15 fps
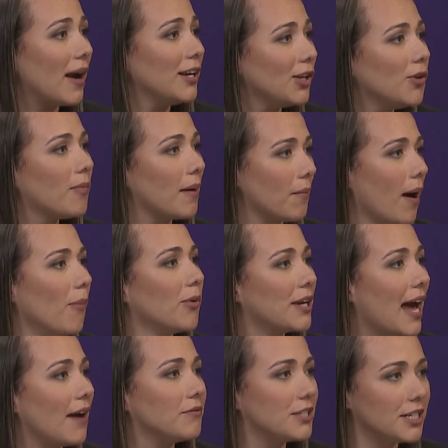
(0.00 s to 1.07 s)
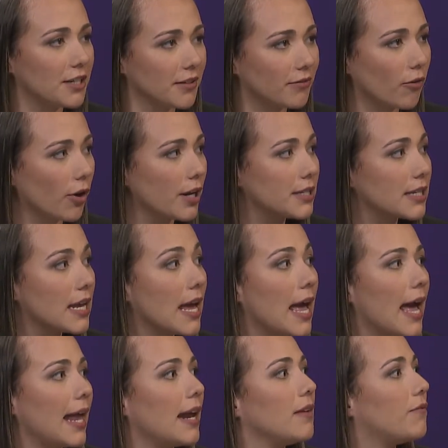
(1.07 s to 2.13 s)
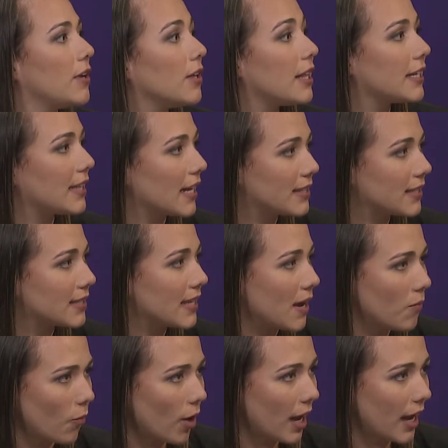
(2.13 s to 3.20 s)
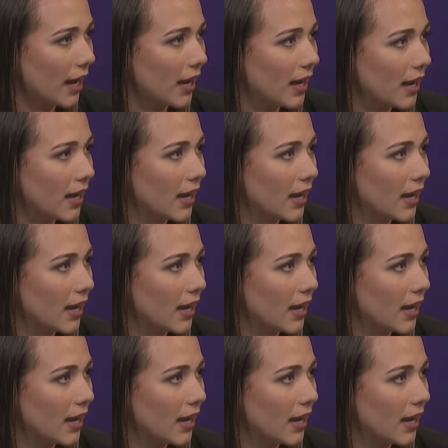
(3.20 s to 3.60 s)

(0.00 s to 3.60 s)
I knew my mom would have dinner for us. And I feel like that's the same way